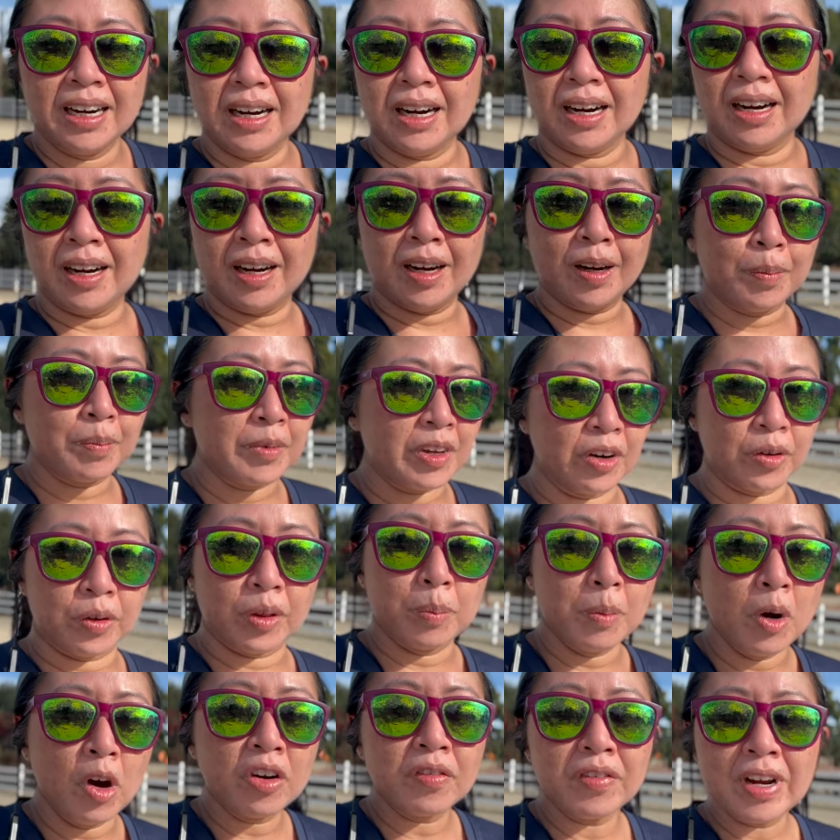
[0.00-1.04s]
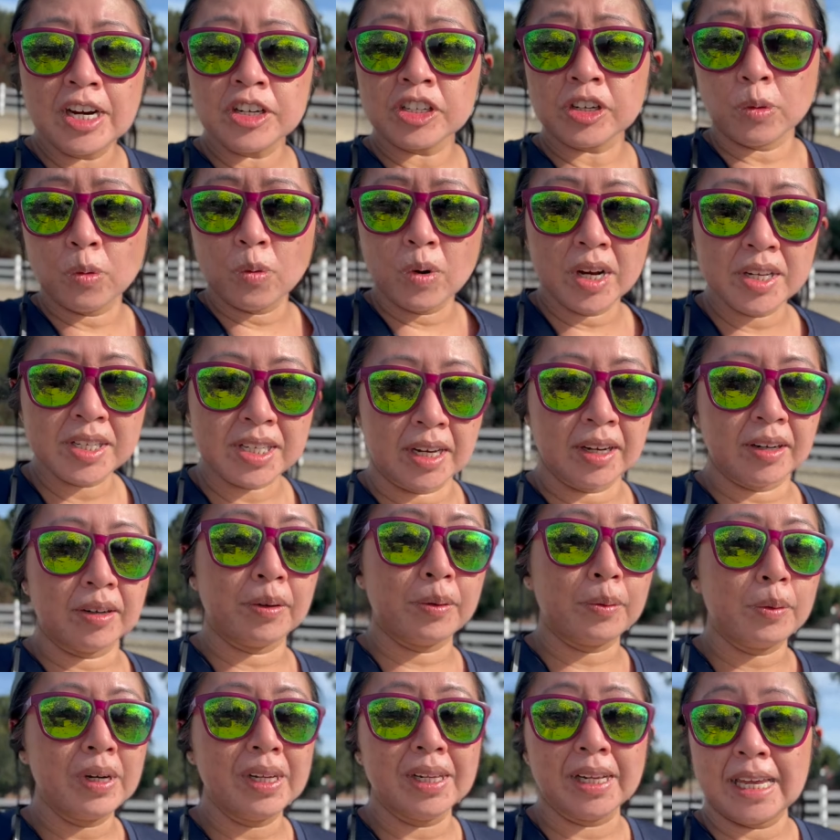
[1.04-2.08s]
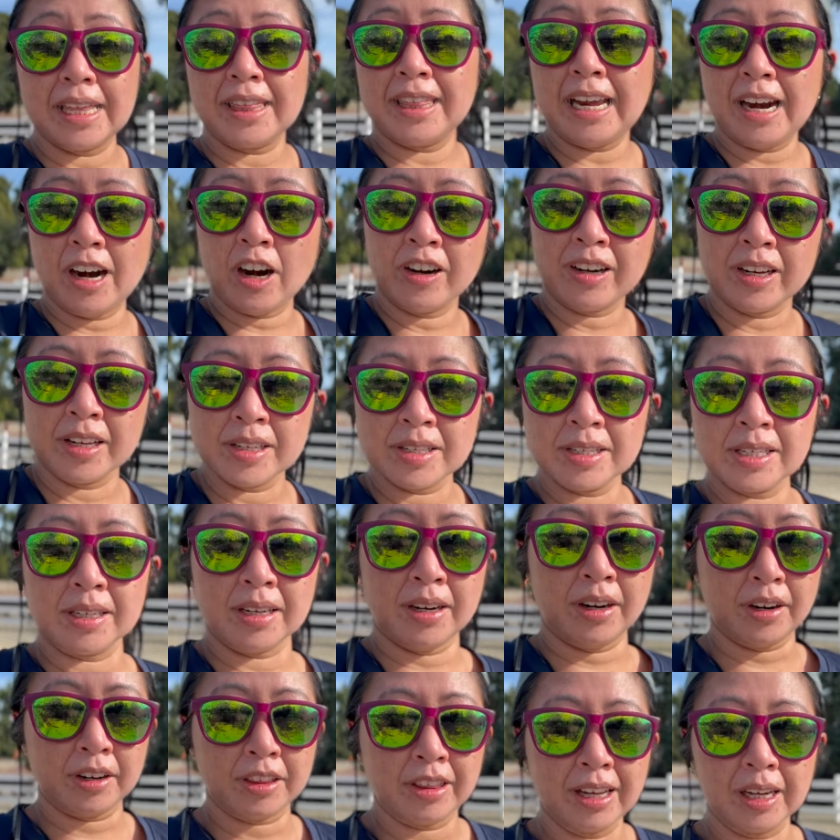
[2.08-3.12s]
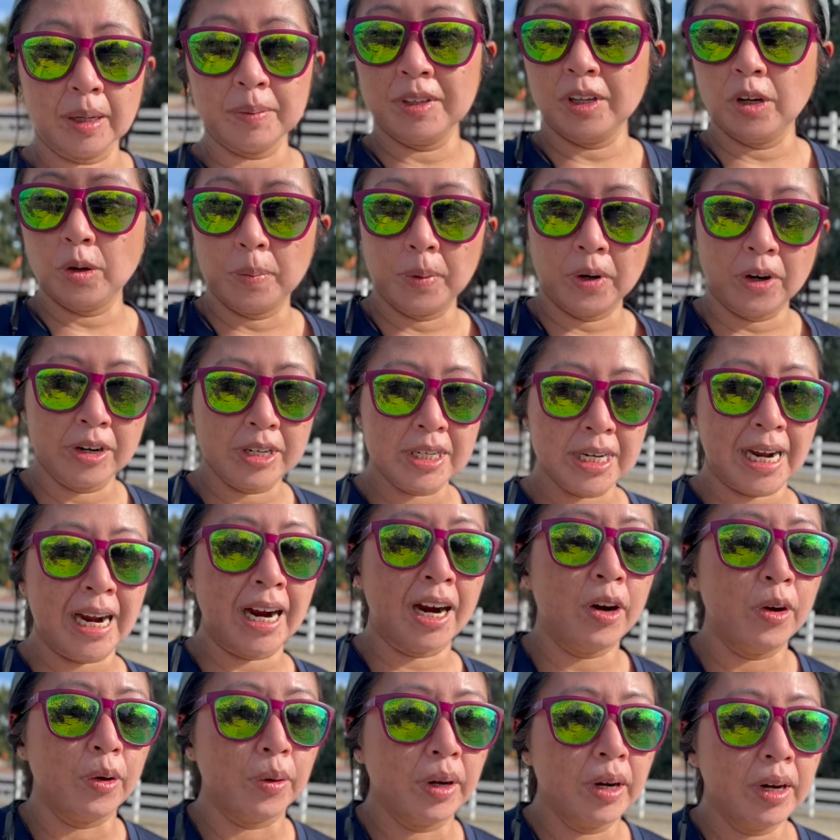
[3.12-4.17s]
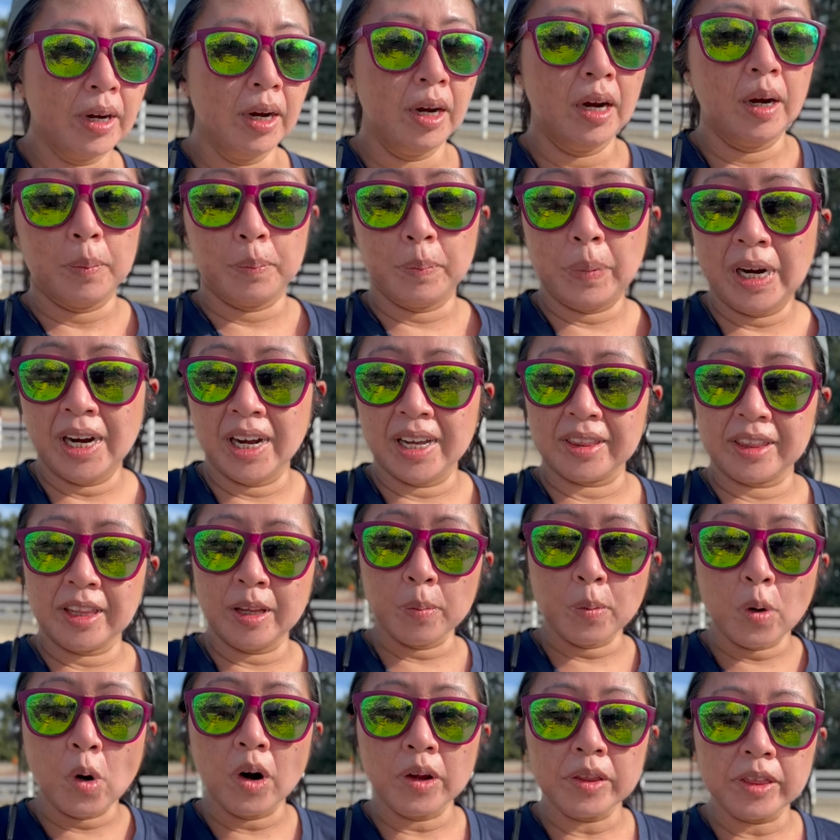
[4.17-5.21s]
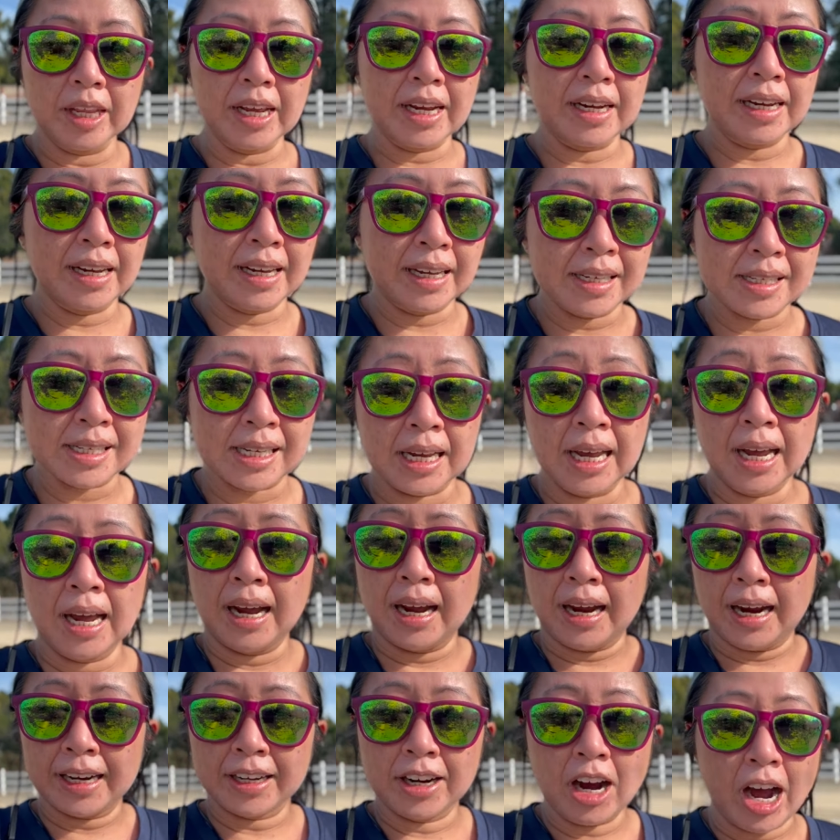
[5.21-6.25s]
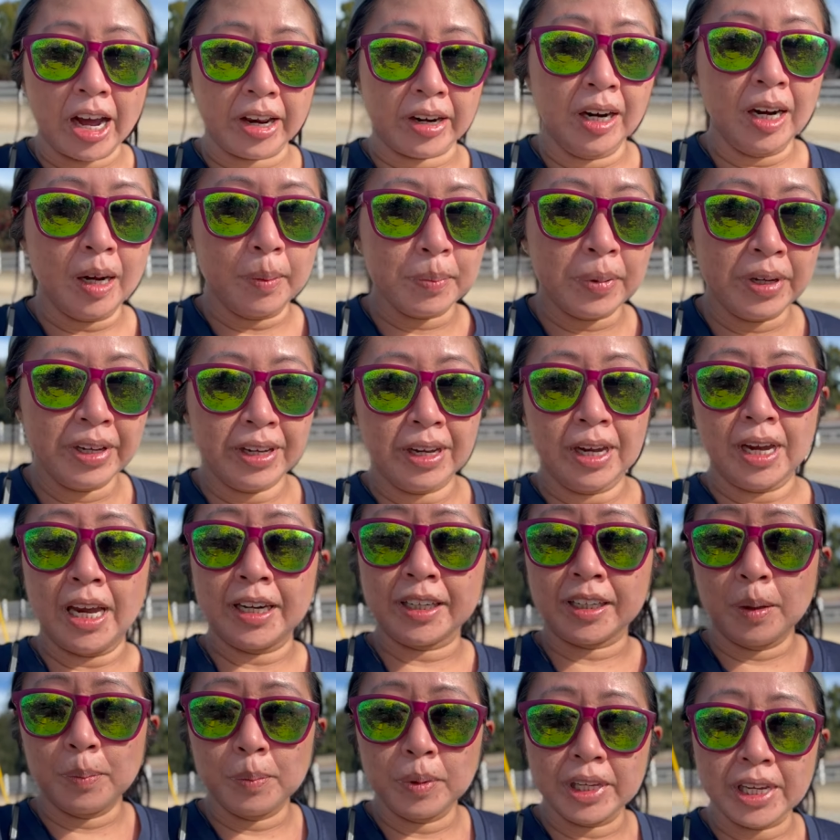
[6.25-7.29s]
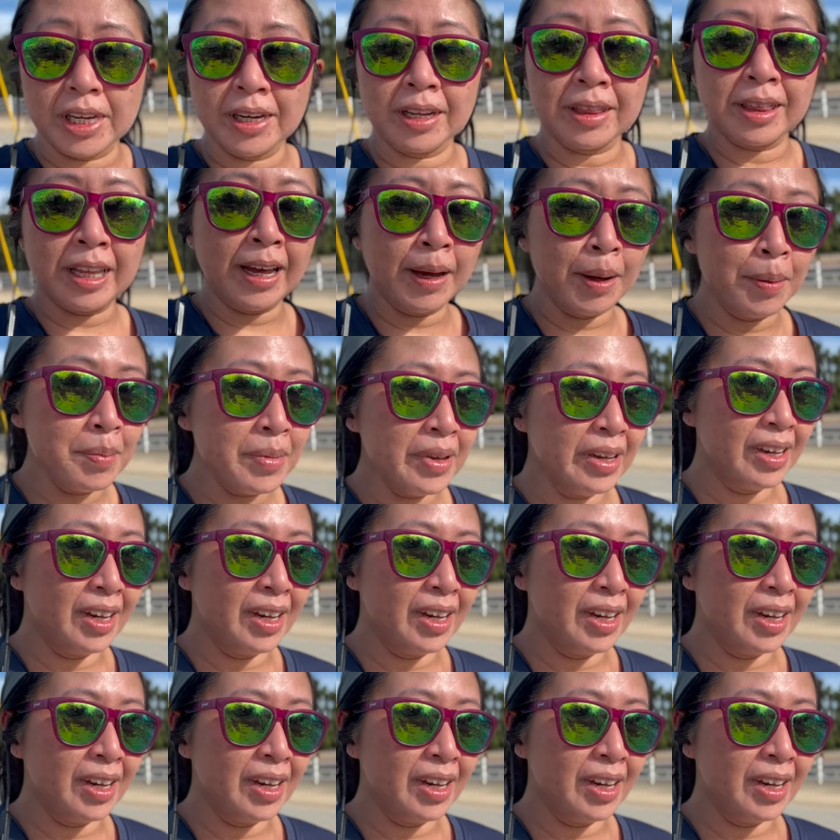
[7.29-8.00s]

Um, you know, the motivation wasn't really there because, you know, I think I'm a little burnt out. But the important thing is I got up and completed them